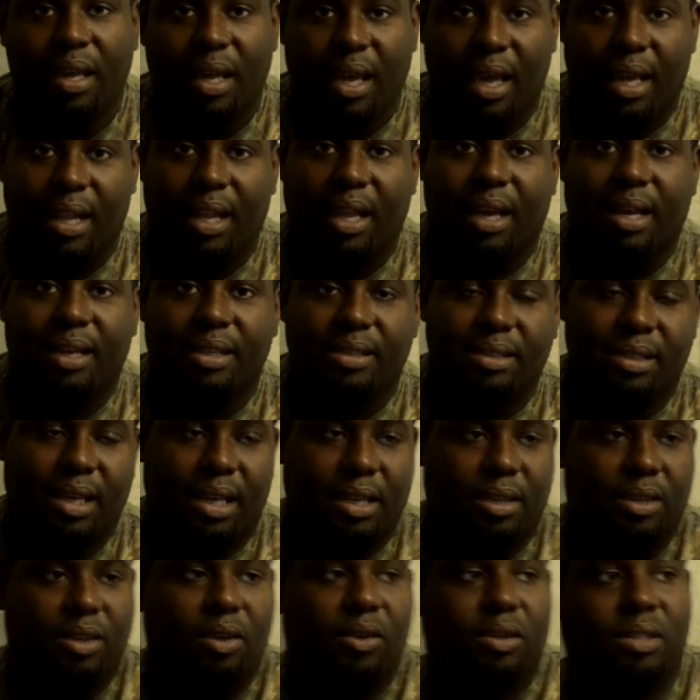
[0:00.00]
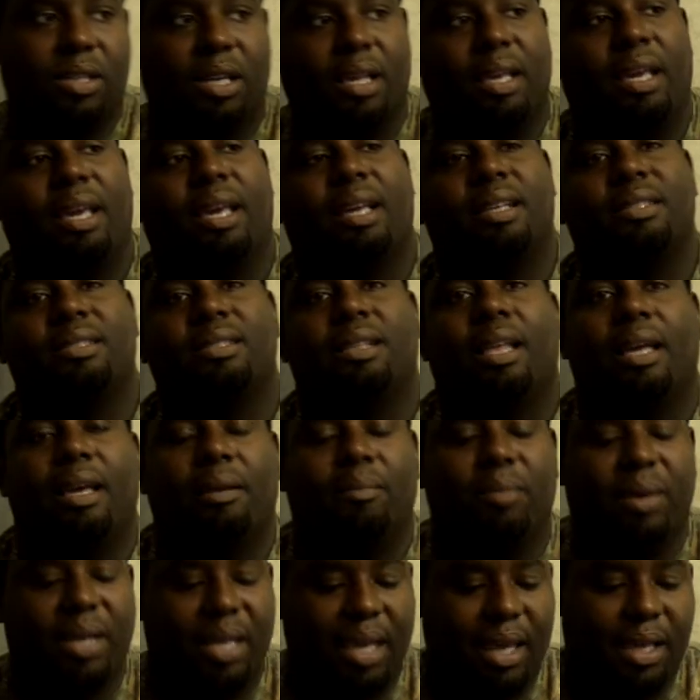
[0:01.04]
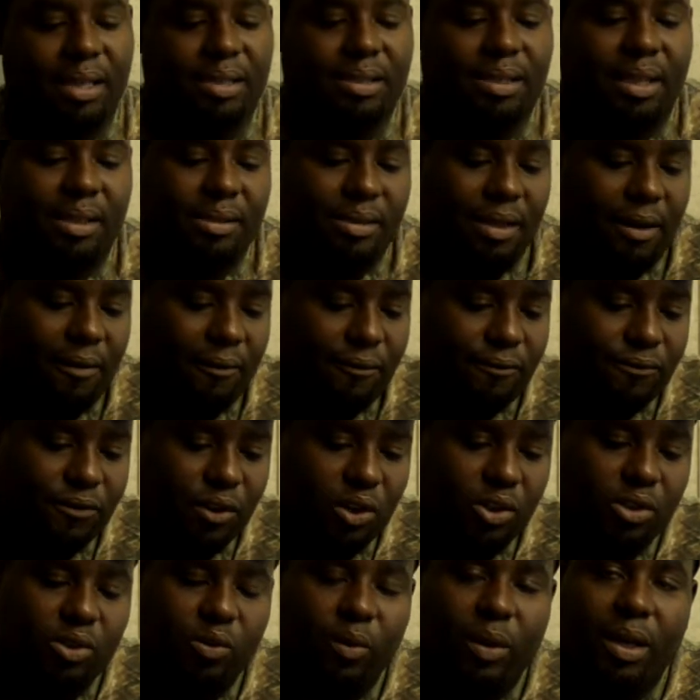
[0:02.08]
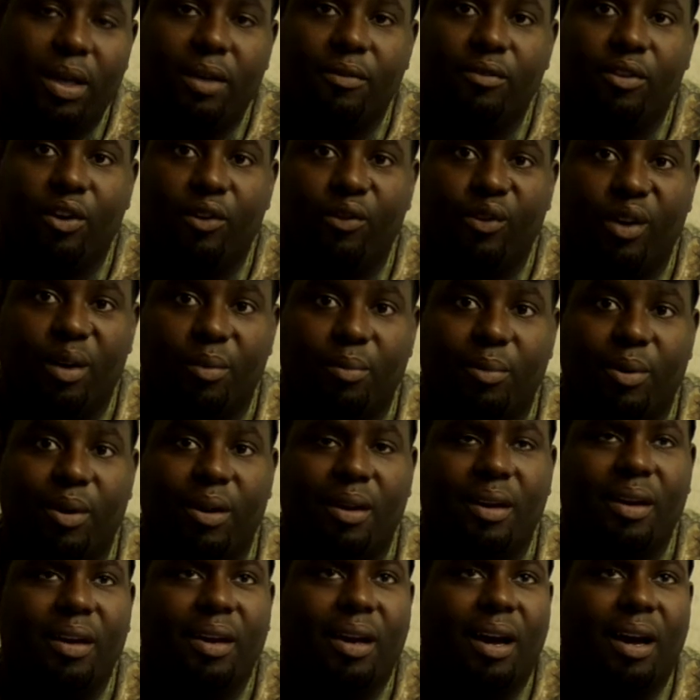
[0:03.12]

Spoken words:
and like I said, usually it begins that first week of November.